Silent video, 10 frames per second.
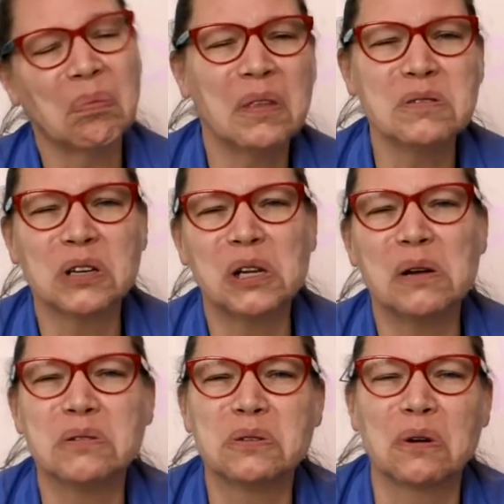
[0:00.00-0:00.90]
There's a
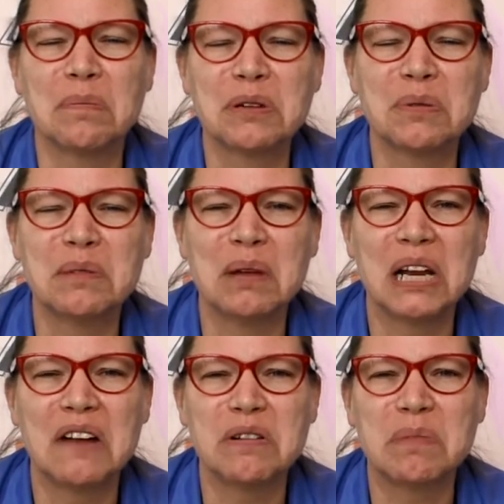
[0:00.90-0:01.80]
closed door between me
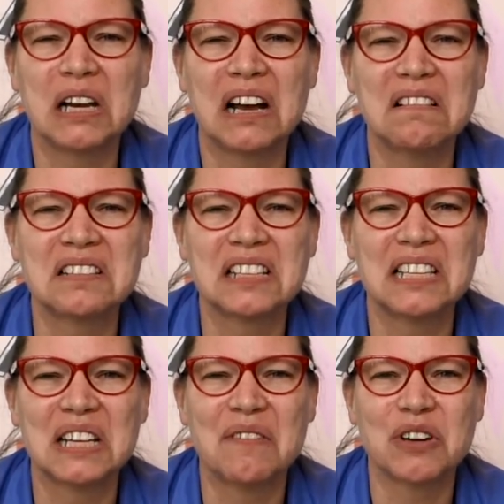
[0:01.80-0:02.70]
and everybody else.
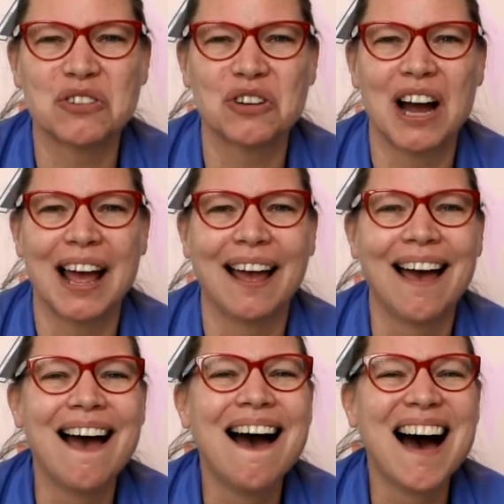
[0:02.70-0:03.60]
Let's give it a try.
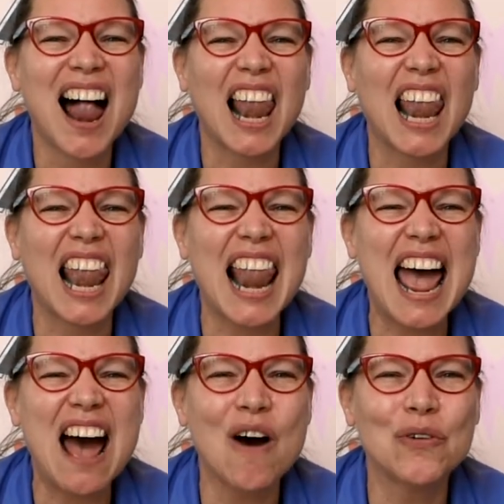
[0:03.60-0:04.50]

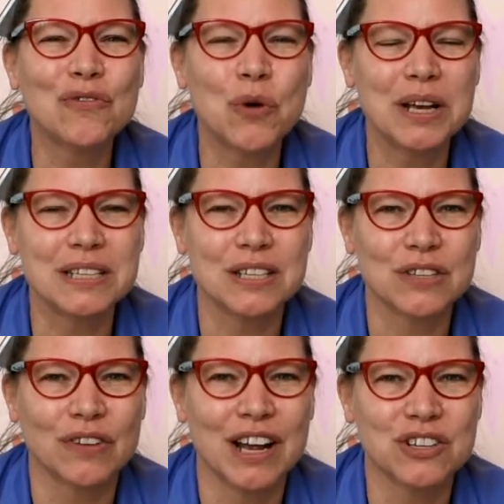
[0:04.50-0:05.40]
Loud
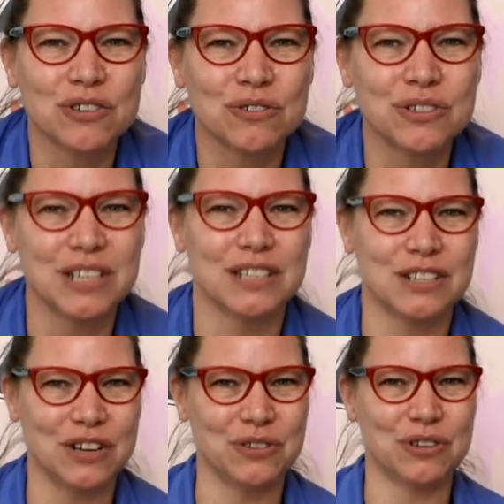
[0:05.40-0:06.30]
voices for head, shoulders, knees,
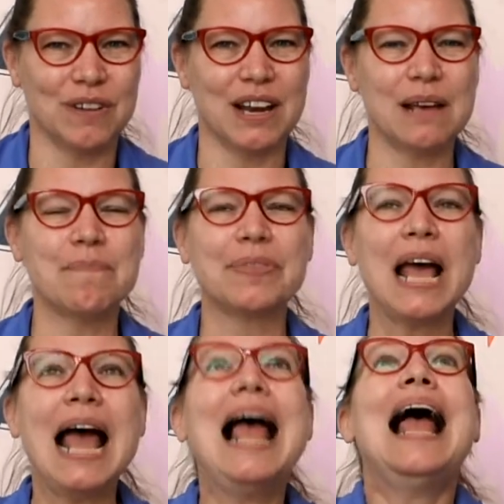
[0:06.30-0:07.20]
and toes. You ready?
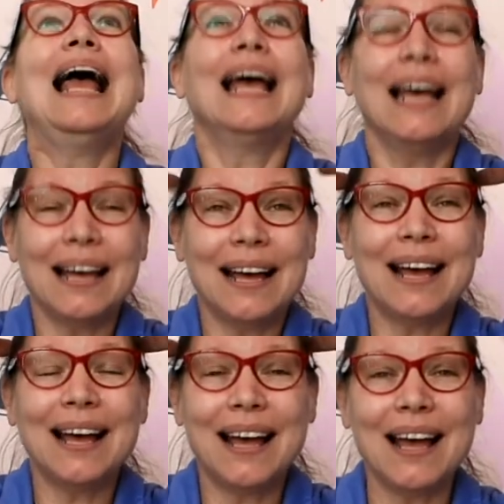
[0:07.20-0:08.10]

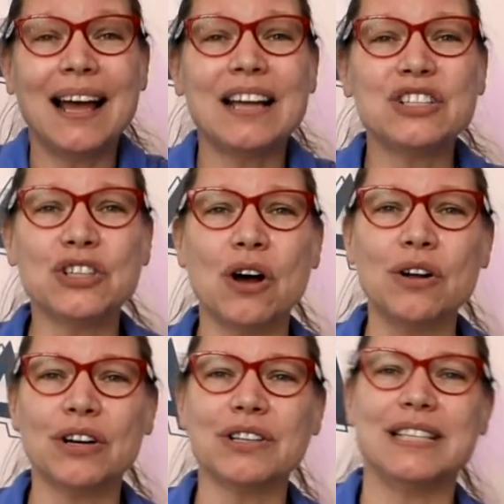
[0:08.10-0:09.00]
Head,
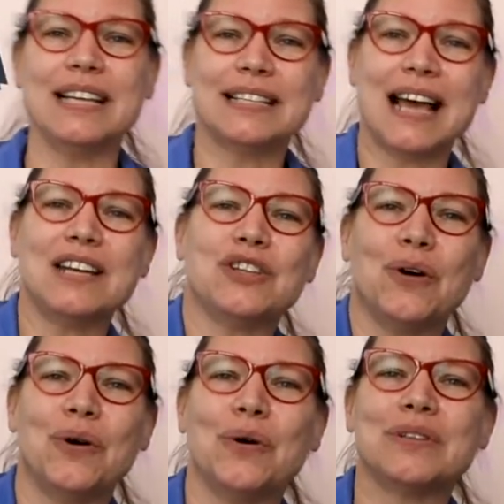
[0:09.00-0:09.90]
shoulders, knees, and
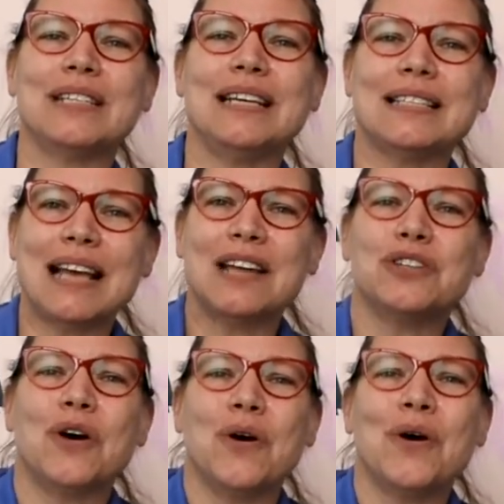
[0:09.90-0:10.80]
toes, knees, and
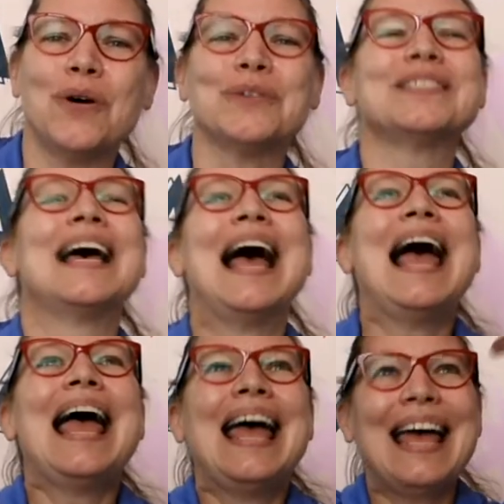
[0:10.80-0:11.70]
toes.
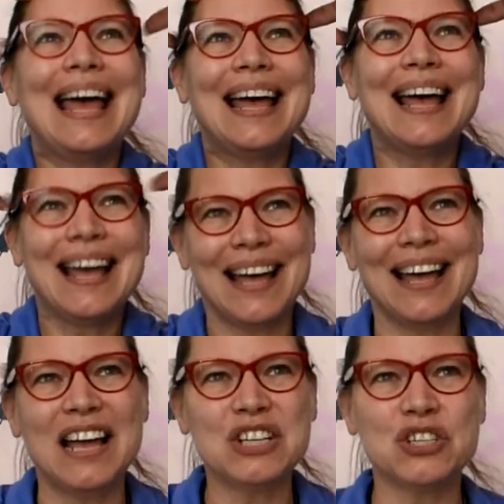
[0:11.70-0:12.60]

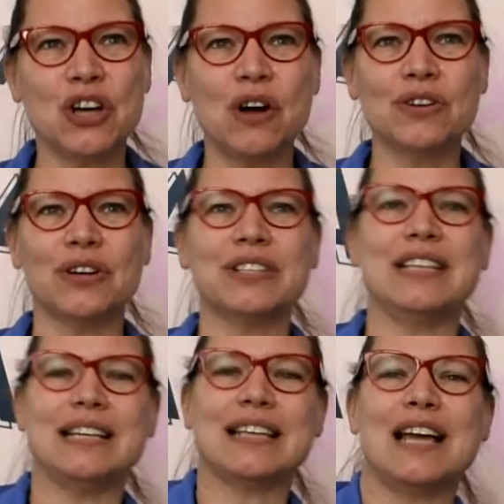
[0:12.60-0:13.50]
Head, shoulders,
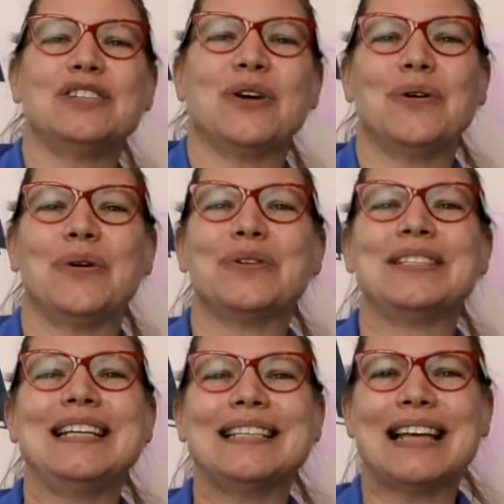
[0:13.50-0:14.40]
knees, and toes,
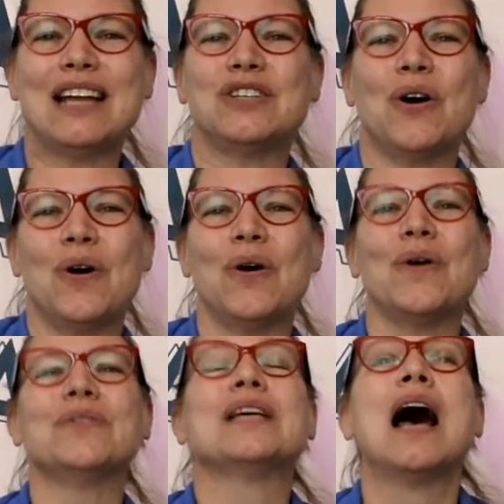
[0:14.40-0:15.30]
knees, and
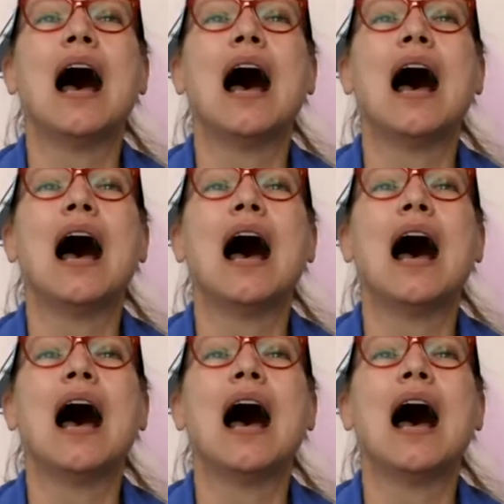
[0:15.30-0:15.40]
toes.